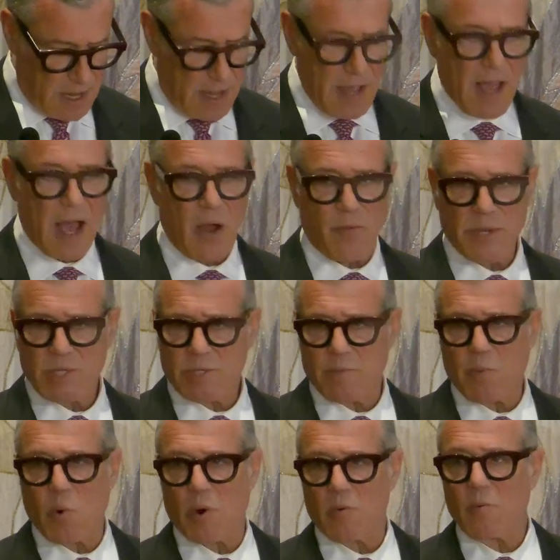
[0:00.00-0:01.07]
how we
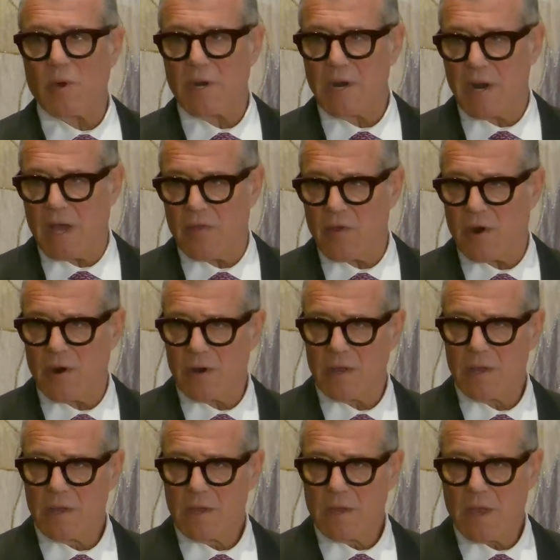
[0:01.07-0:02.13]
support one another,
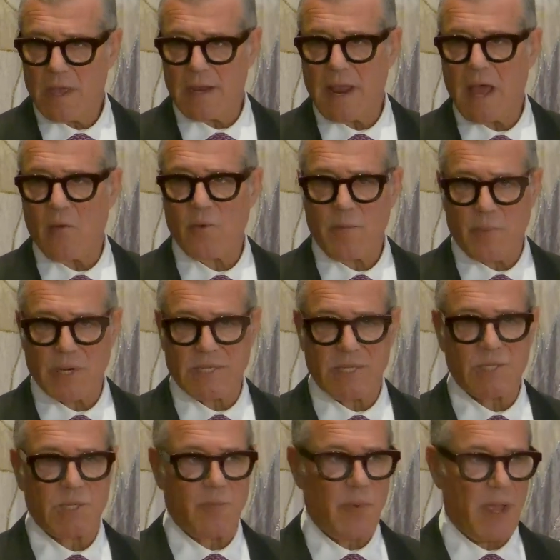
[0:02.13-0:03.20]
and how we
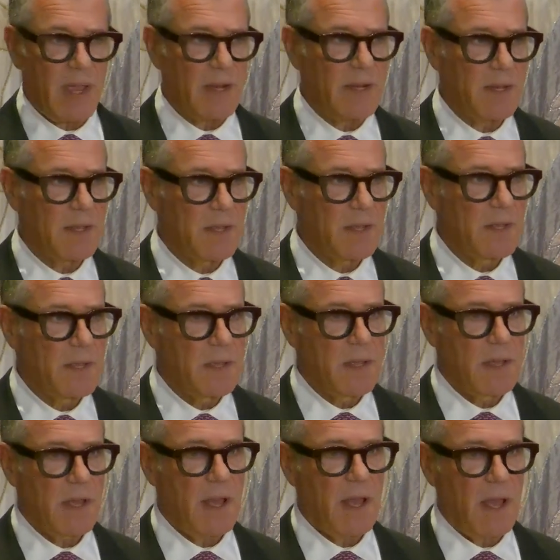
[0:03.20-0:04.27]
participate
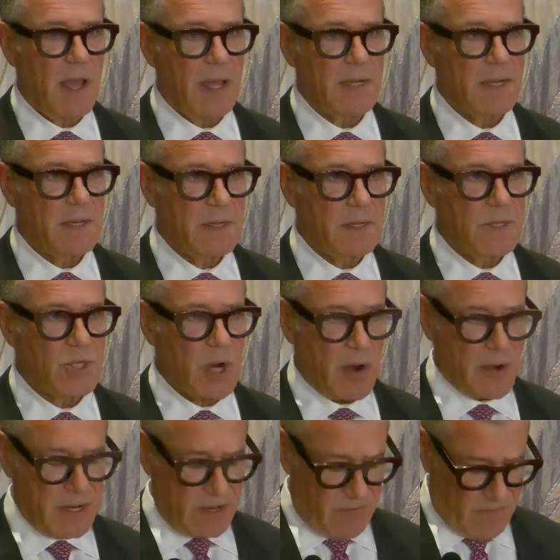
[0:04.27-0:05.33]
at
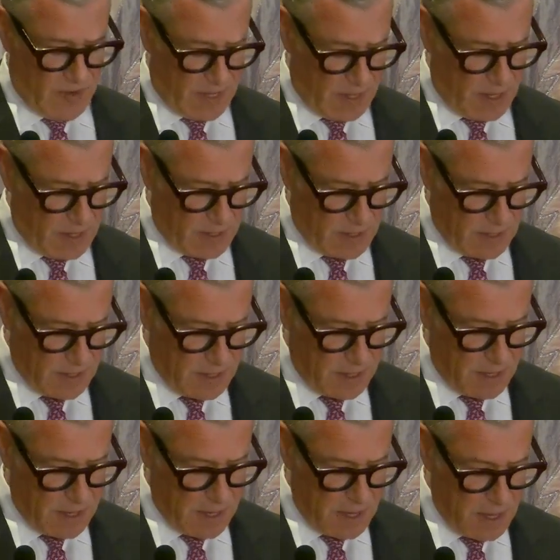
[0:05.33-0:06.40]
Shari Tefillah.
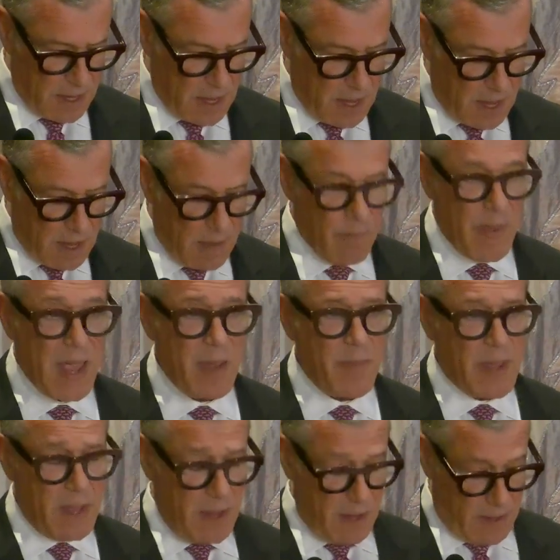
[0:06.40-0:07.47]

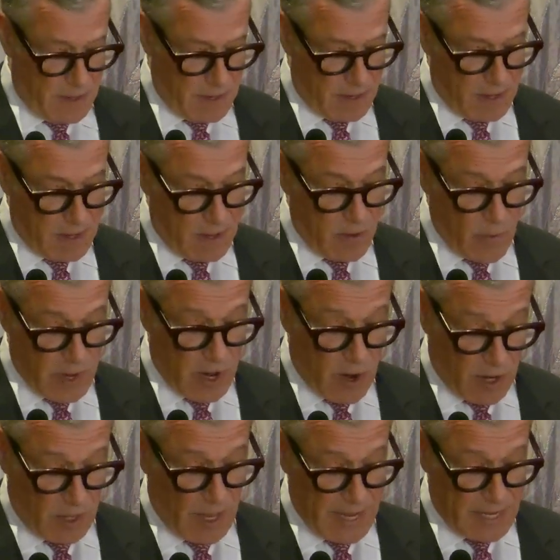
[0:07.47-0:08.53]
Maybe we
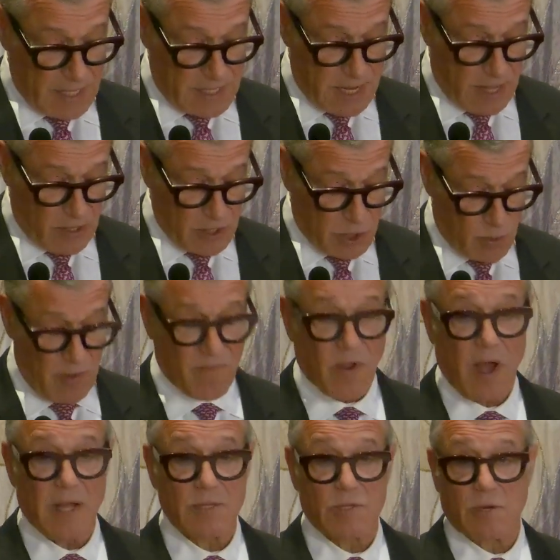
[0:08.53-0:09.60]
are like a Taylor Swift
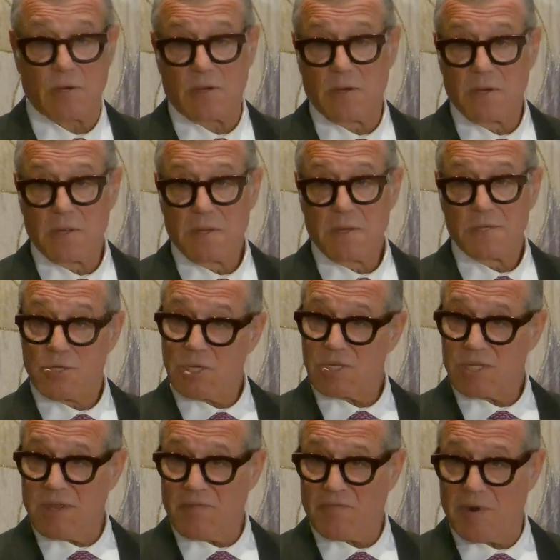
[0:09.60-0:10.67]
concert,
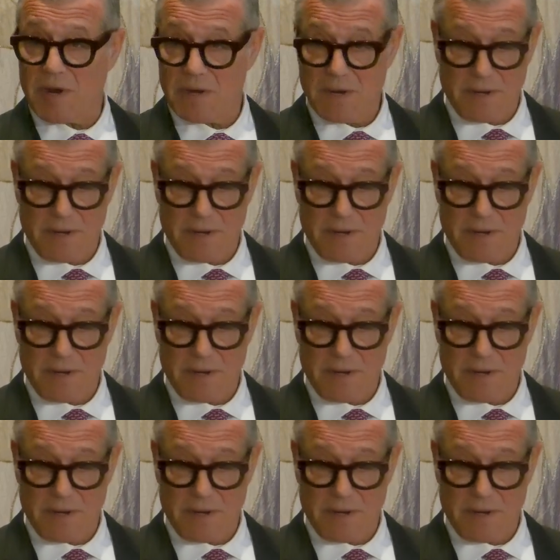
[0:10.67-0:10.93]
just different.